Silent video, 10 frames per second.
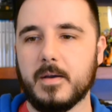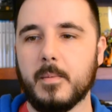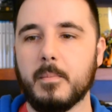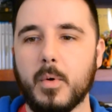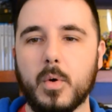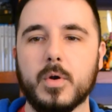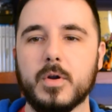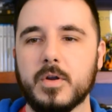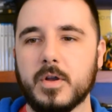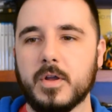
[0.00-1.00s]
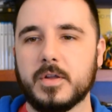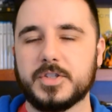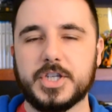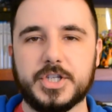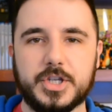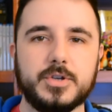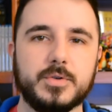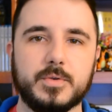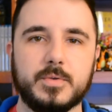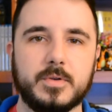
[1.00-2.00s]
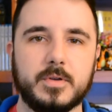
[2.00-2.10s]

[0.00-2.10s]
more to do,